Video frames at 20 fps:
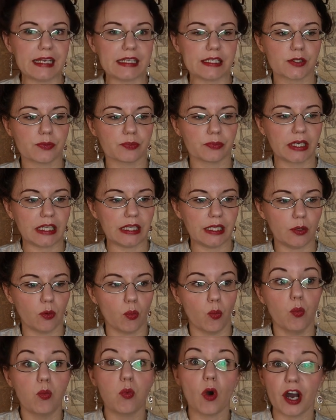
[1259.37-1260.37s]
is really
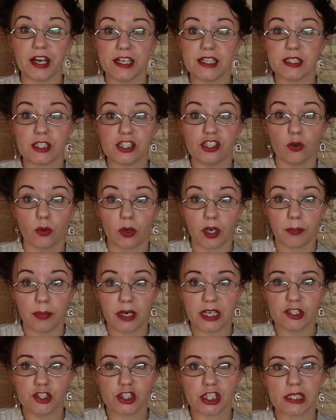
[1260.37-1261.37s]
what is your
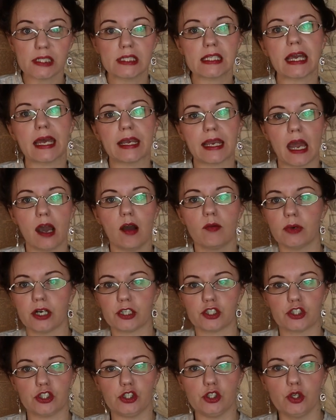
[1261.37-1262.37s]
budget and how
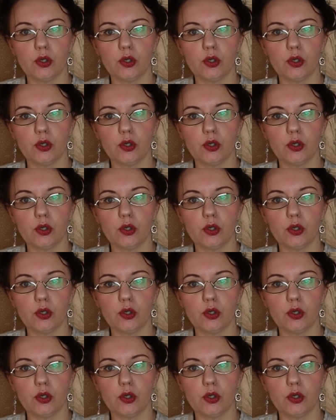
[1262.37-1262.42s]
much